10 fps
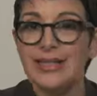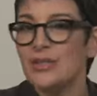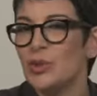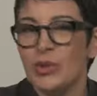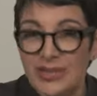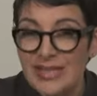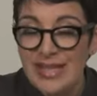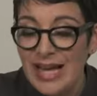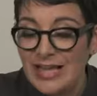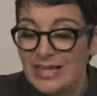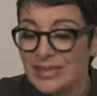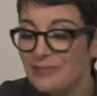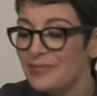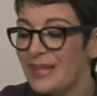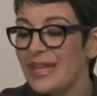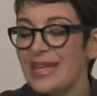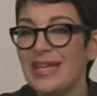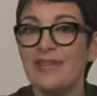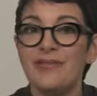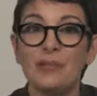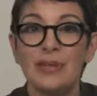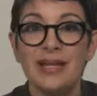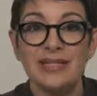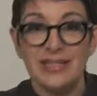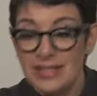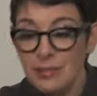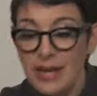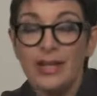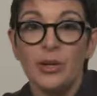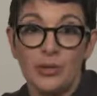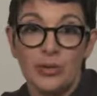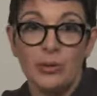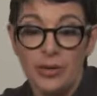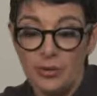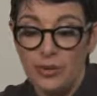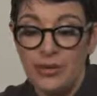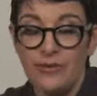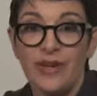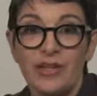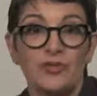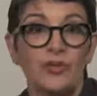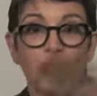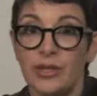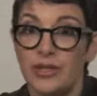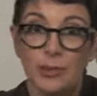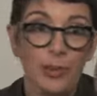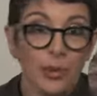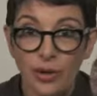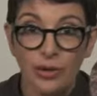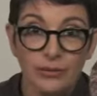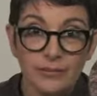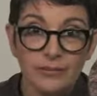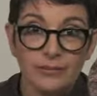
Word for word: at least order a salad. Even the plastic tomatoes are better than the fast foodiness burger.